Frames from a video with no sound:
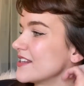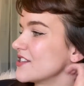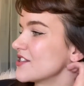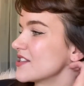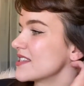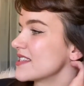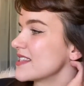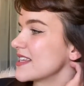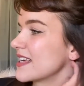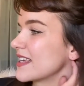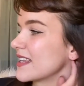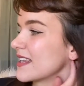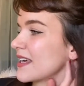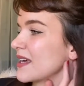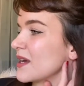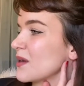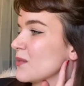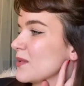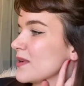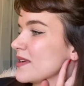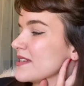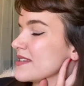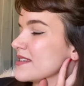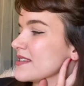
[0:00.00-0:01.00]
just think that it
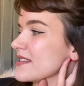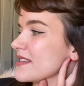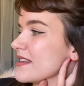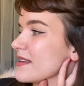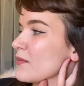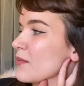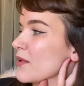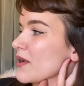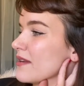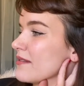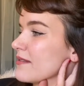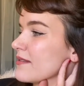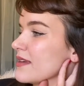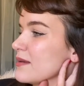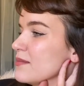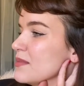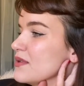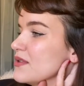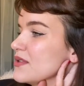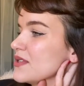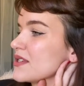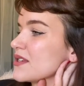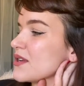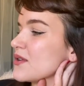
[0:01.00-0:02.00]
was one of the
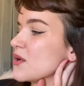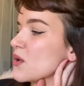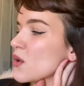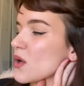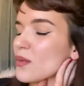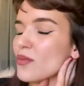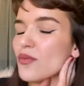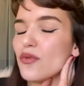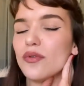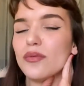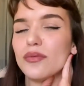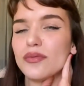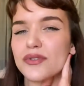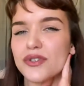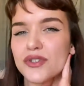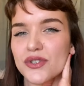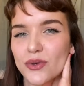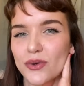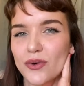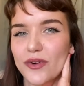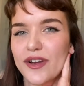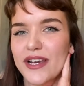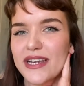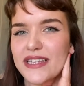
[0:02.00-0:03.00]
most normal
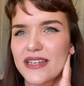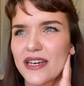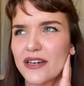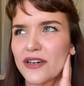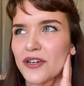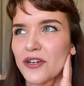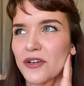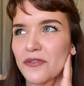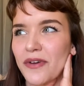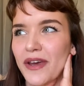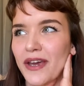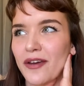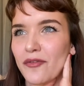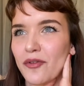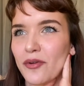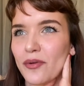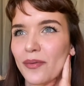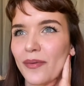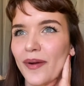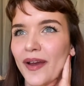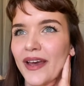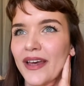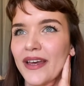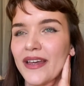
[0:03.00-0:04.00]
stories I could have ever
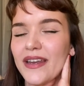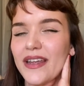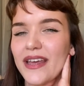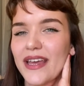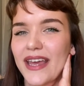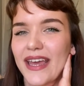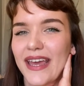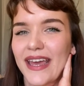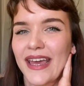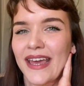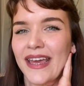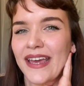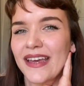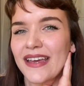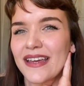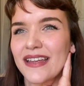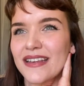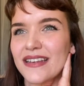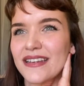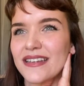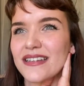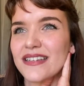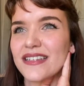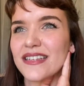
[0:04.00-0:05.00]
read,
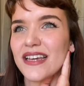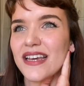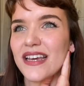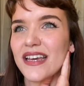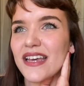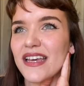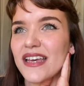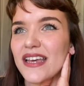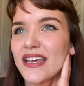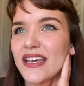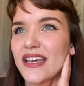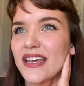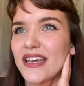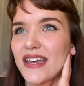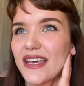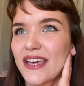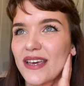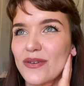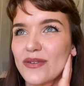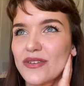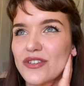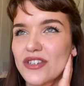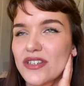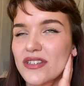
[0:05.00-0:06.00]
and it
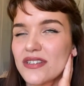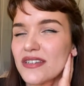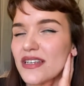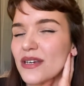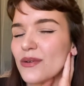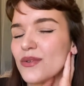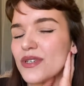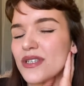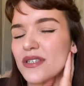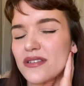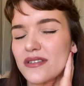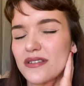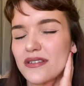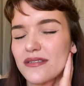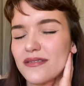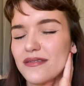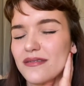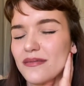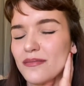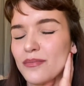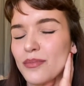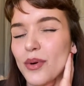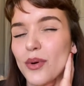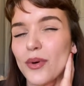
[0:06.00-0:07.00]
was
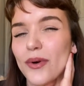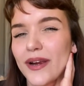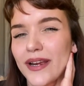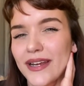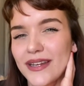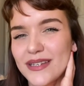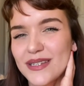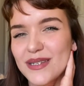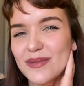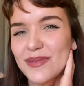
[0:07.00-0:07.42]
boring to